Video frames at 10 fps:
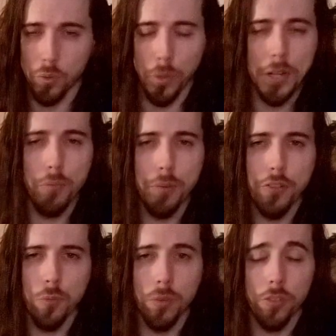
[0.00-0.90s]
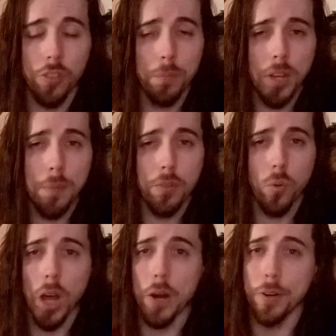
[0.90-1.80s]
great rituals, sometimes
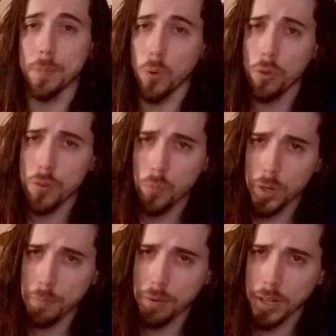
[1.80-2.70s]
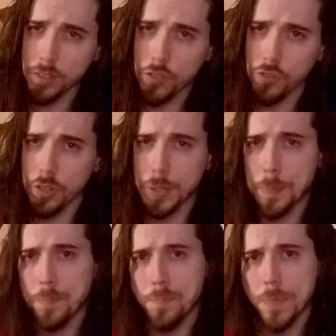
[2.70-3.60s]
requiring more than one practitioner.
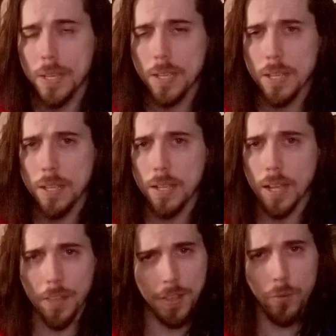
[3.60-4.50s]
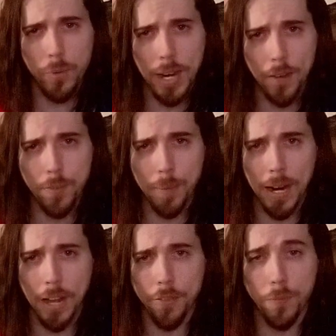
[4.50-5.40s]
And then we have the
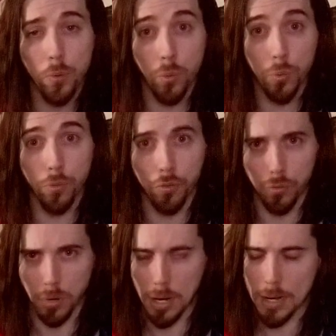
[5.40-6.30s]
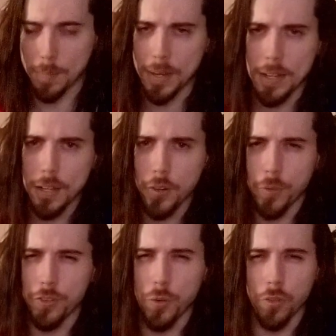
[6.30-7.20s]
path of the Rune Scribe,
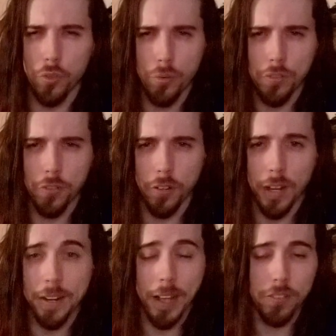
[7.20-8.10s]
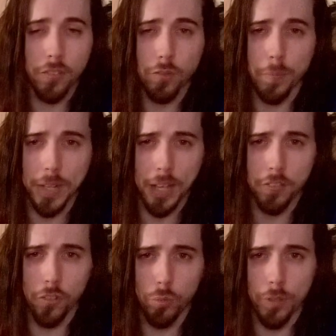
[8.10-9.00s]
which uses crystal and essence from the
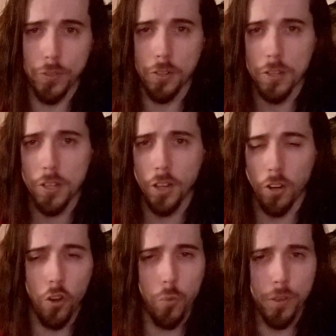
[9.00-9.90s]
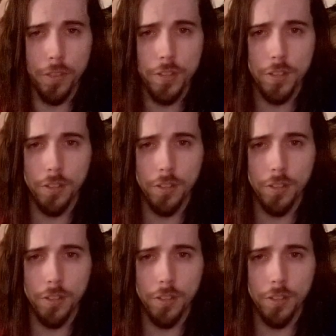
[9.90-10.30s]
Essence Weaver, along with